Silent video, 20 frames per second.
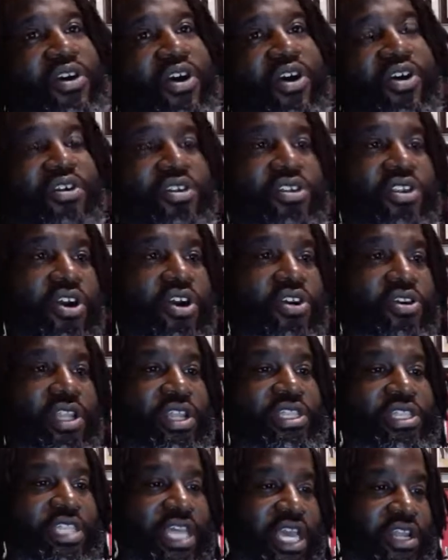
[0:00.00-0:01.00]
on early
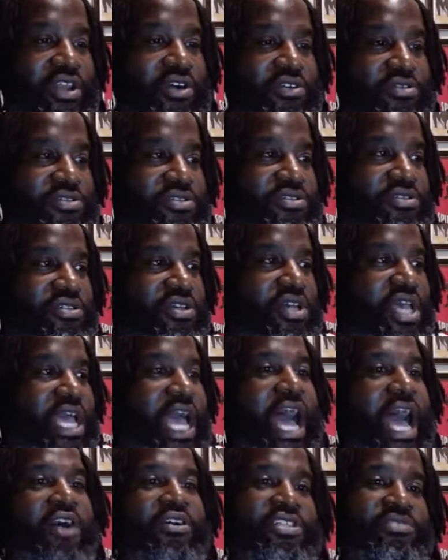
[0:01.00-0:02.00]
Thanos,
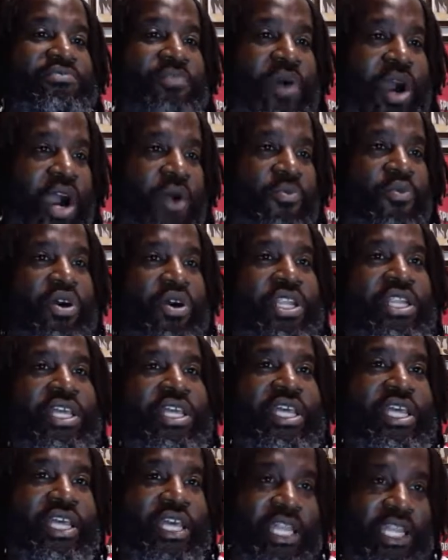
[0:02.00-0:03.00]
how his mom wanted to
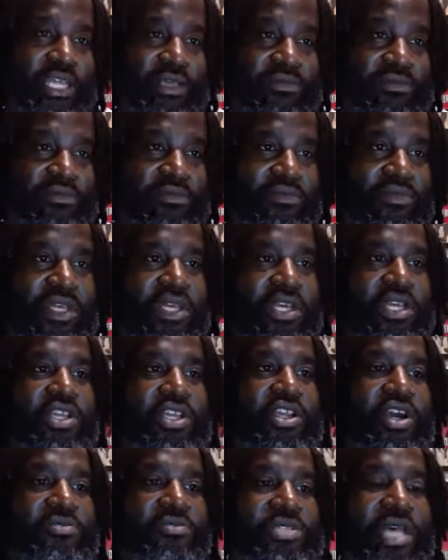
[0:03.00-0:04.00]
kill him. You
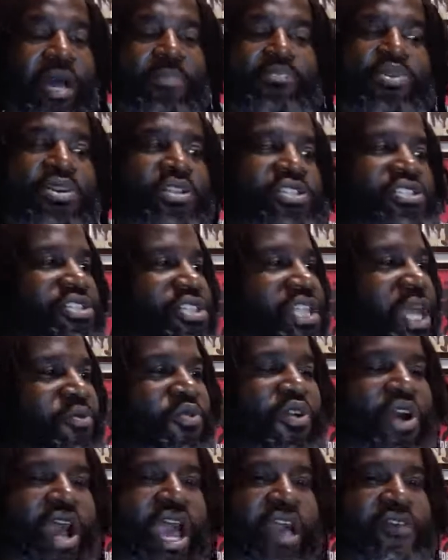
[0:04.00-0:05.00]
know what I'm saying? I'm pretty sure they
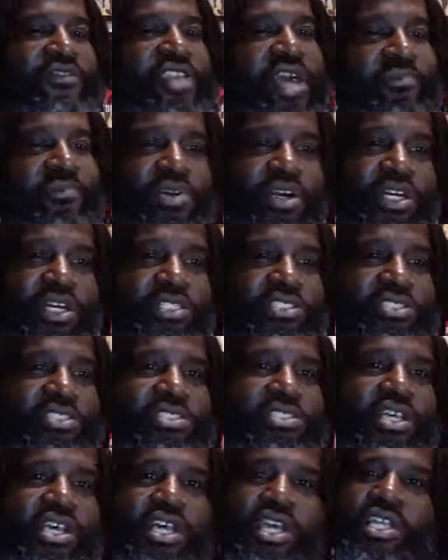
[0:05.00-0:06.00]
won't have that because
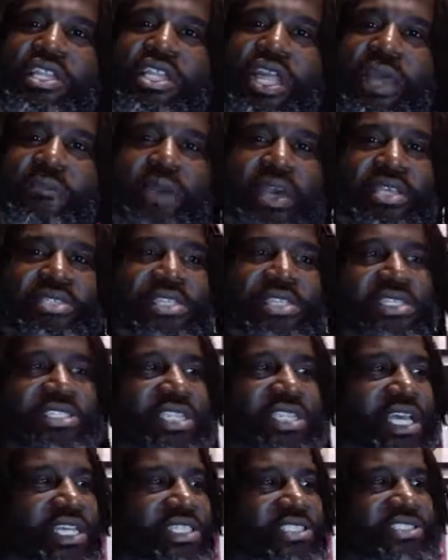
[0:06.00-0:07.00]
they basically
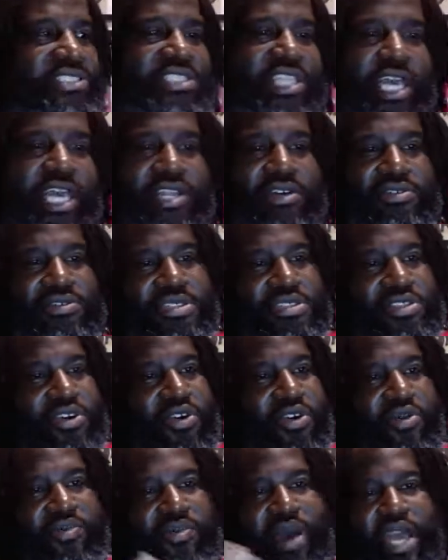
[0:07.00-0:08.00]
changed Thanos'
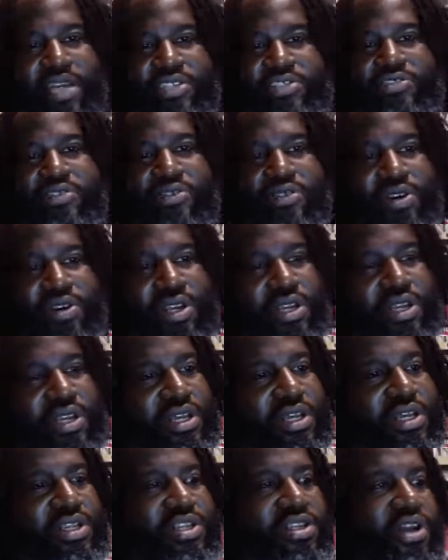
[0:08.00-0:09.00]
whole backstory.
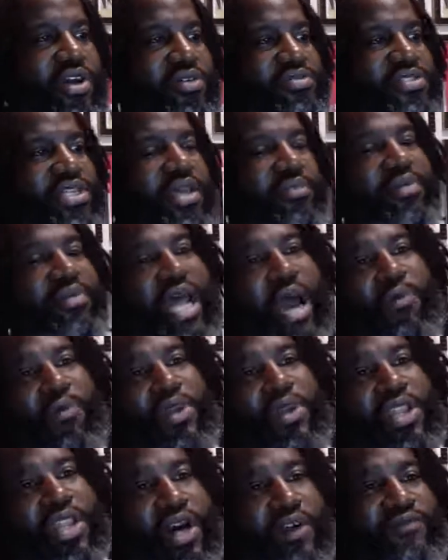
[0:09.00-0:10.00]
You know what I'm saying? But I would
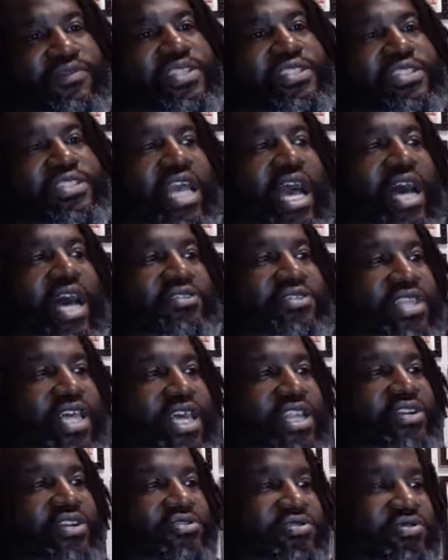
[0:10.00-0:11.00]
love to see how
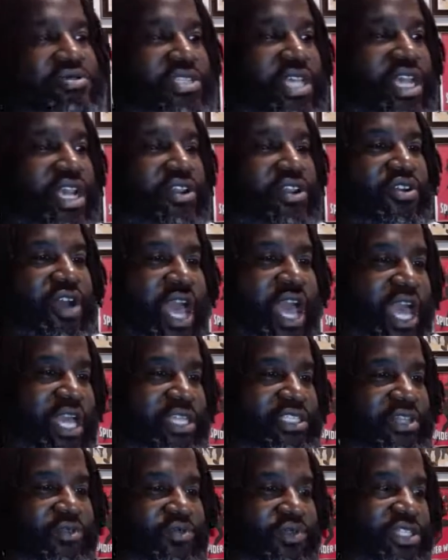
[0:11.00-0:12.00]
Thanos was
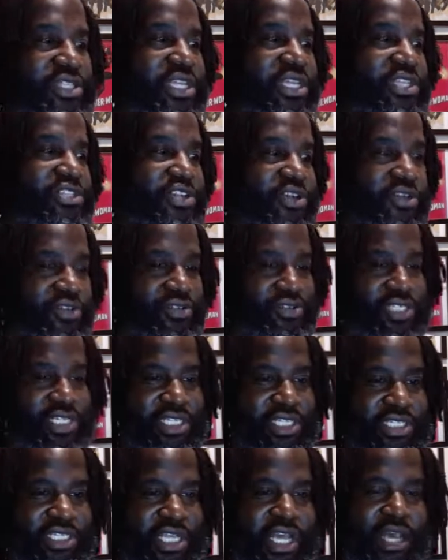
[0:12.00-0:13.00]
interacting with the Eternals at the
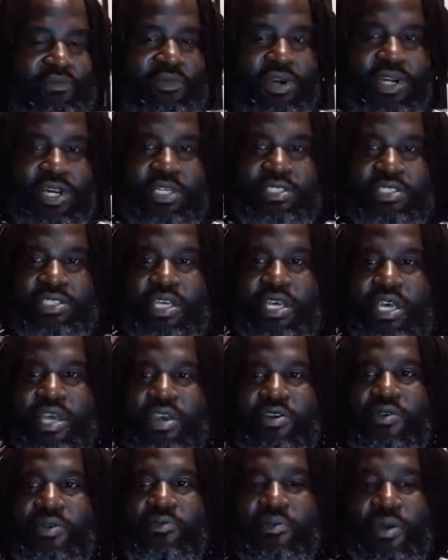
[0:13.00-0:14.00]
time, because
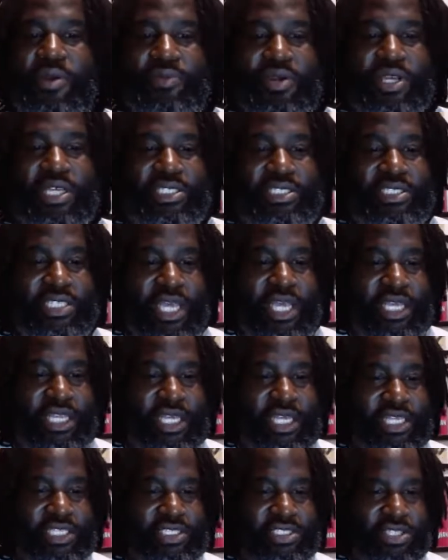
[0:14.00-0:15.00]
remember, he said that
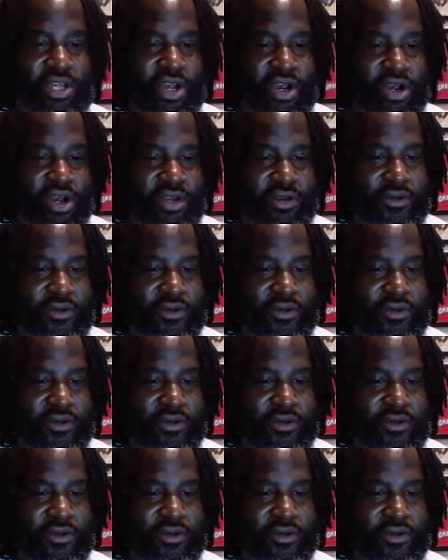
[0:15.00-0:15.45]
he saw